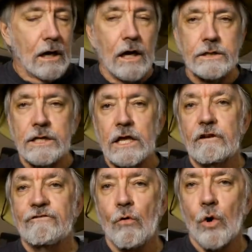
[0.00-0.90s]
Hunting
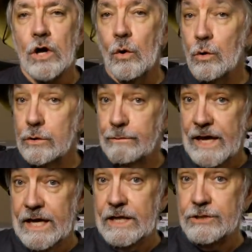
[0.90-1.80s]
for Gold
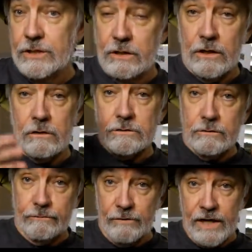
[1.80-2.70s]
page. You can
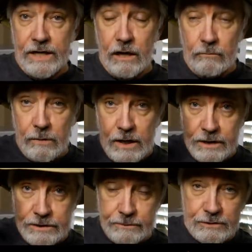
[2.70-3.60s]
also find out by
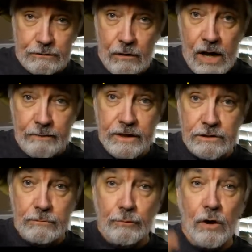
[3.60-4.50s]
subscribing
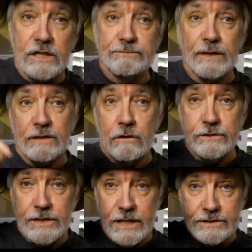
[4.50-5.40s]
to Prospector
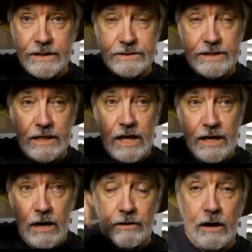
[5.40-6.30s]
Jess, that's that guy
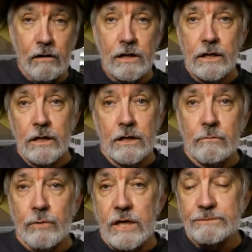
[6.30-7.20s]
down there,
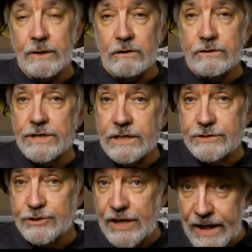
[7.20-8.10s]
Prospector Jess
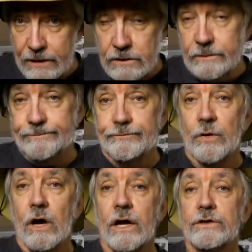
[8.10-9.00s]
channel
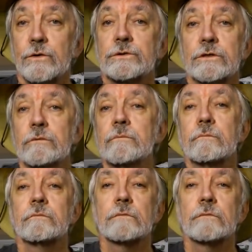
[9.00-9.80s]
on YouTube.